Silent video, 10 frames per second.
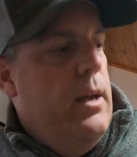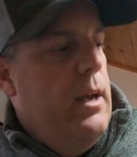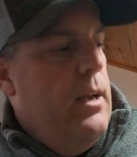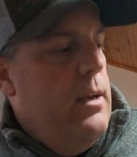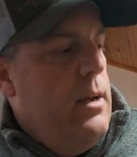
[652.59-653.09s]

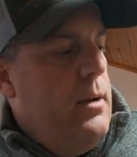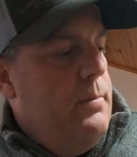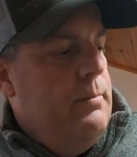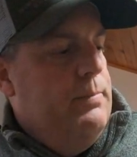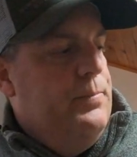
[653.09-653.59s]
And
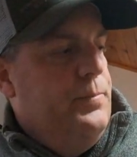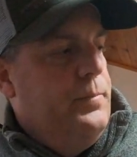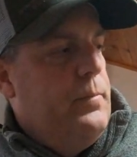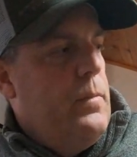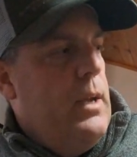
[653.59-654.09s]

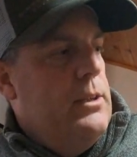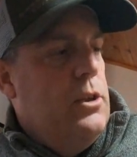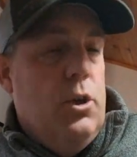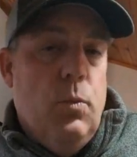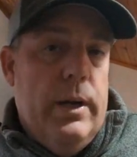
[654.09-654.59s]

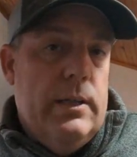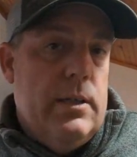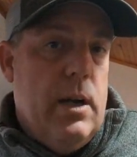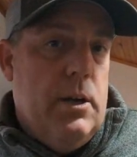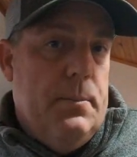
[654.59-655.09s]
that's a good way to
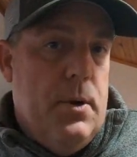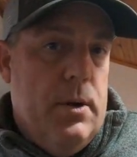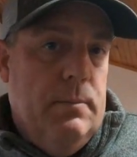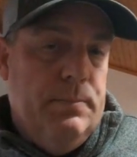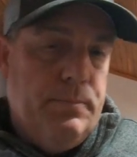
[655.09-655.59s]
stock up
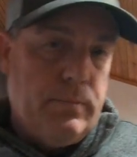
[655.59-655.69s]
on them.